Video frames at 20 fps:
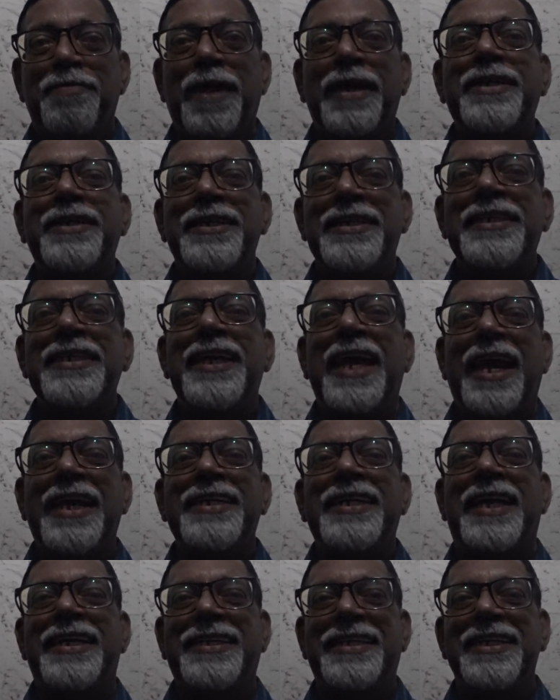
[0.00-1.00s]
But he
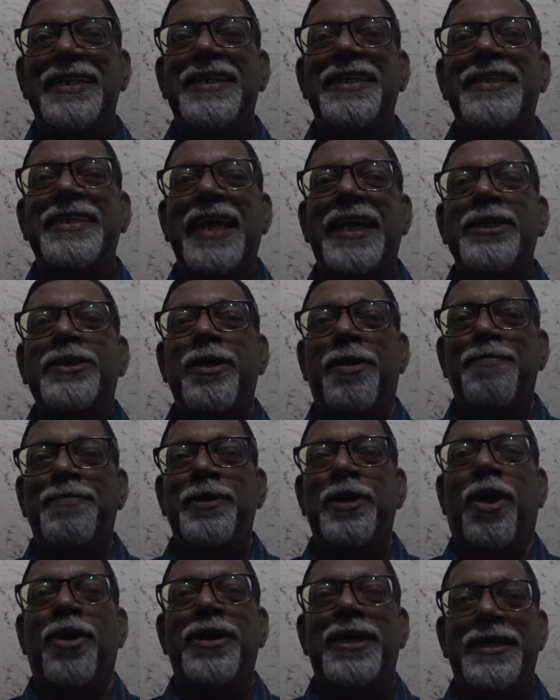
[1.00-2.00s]
had that sense of
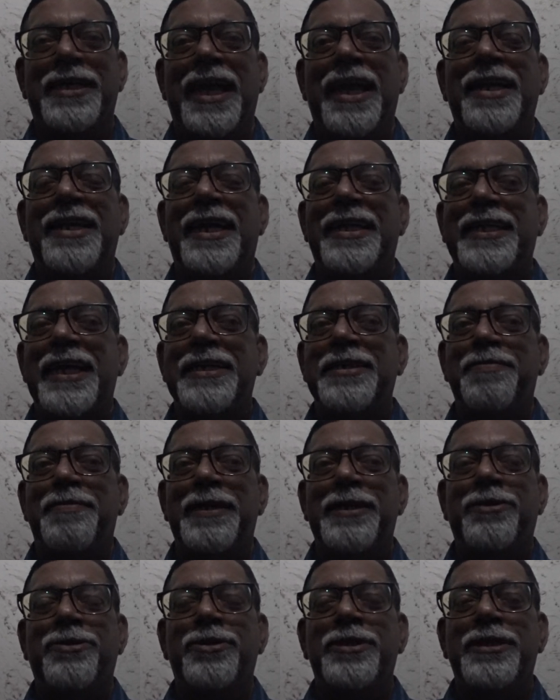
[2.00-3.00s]
belonging and
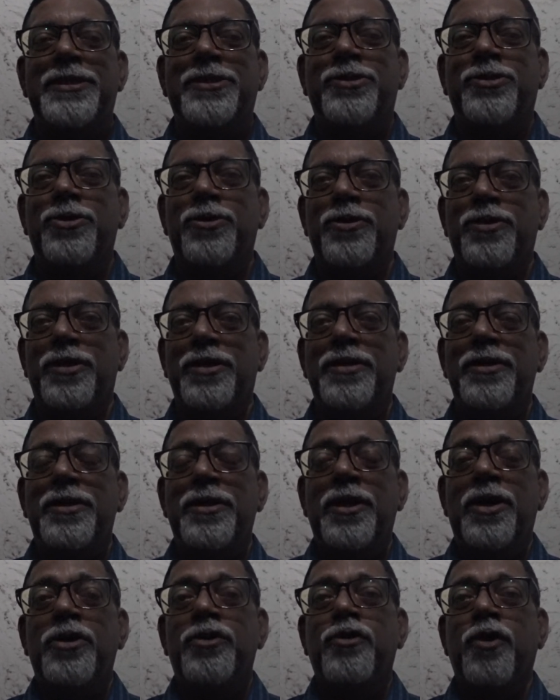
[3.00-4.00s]
attachment to the school.
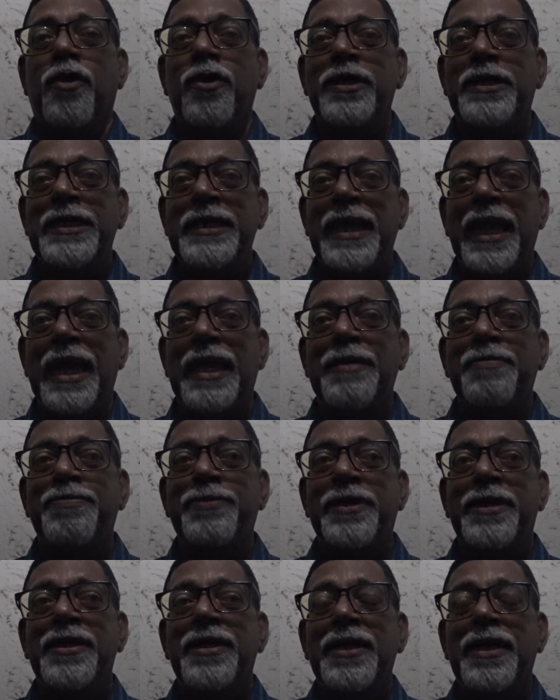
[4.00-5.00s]
So he
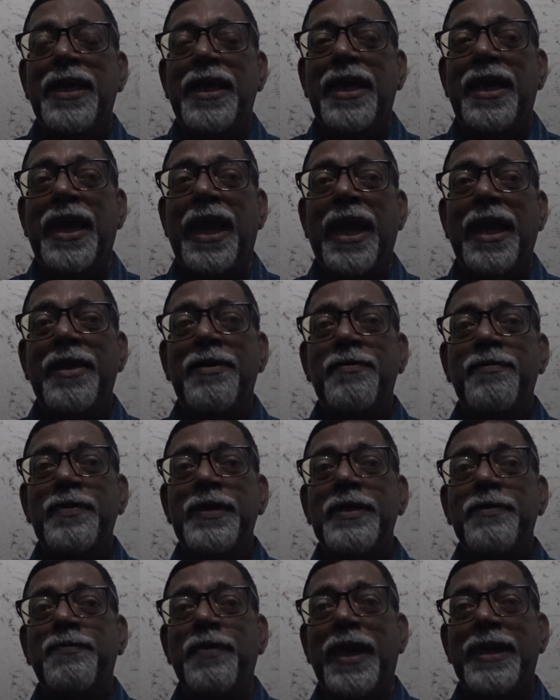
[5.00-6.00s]
helped, and
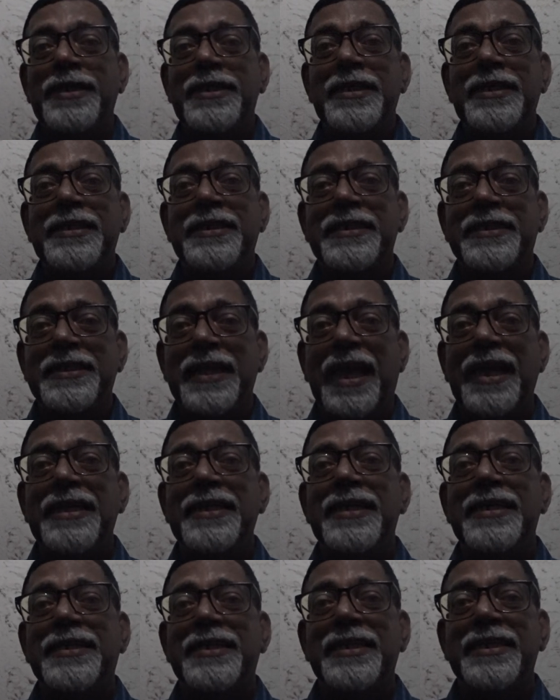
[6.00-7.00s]
we finally
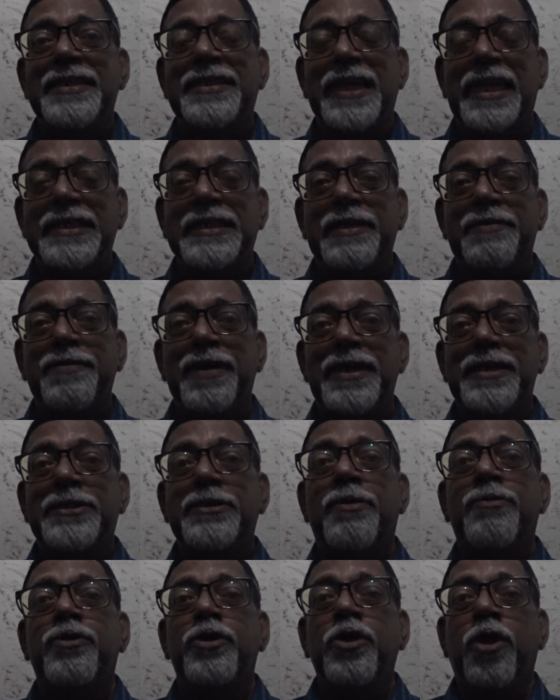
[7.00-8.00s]
designed it in such a way,
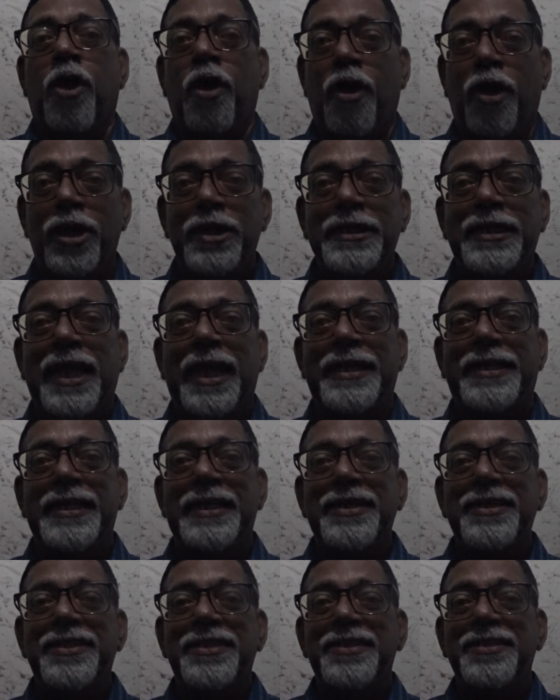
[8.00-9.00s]
instead of doing all
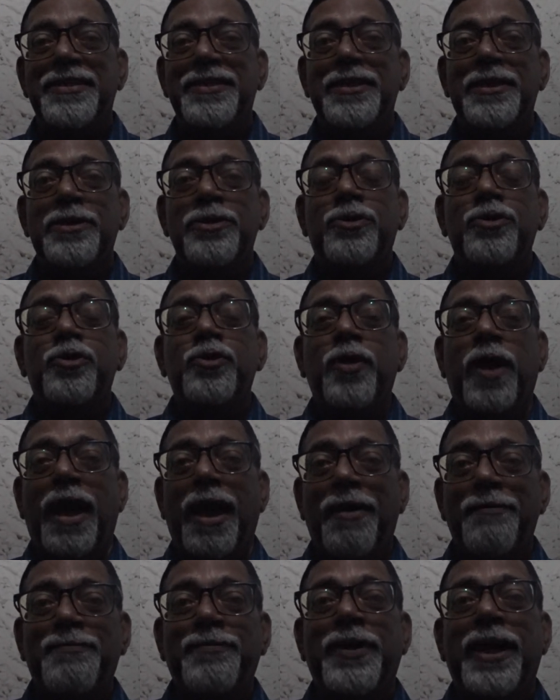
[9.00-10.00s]
cutting, to do
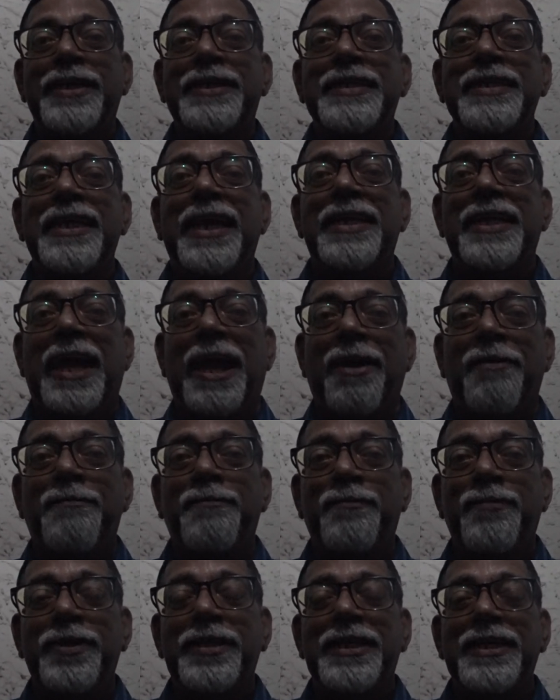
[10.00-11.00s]
half cutting and half
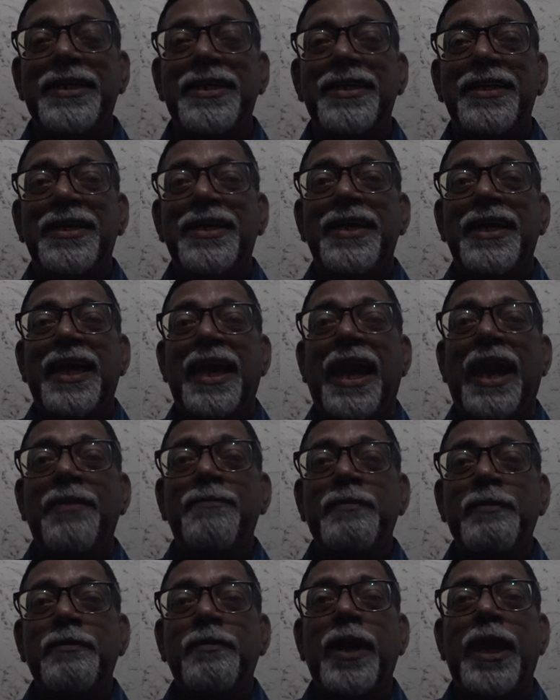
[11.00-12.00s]
filling,
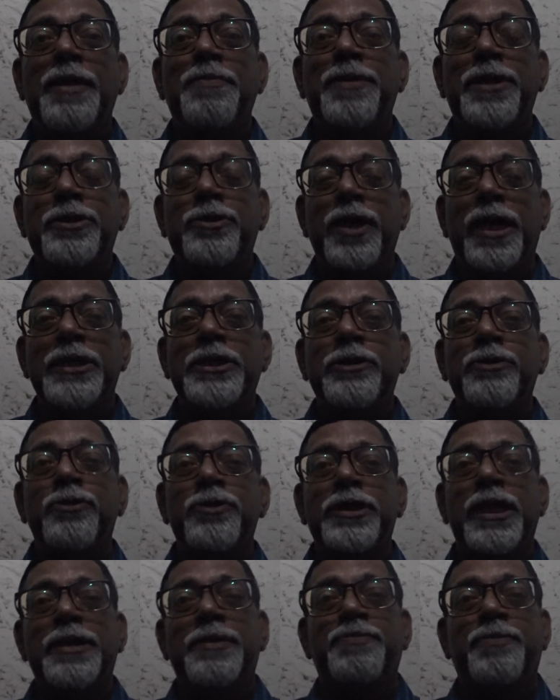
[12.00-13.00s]
and we were able to
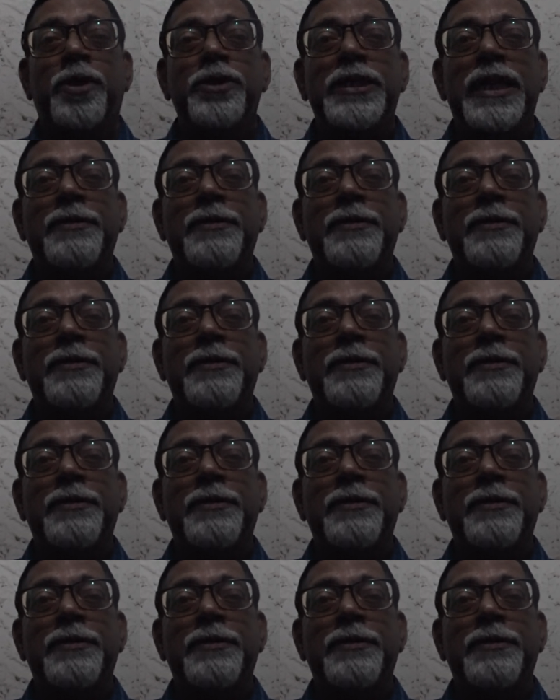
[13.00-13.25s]
execute that project.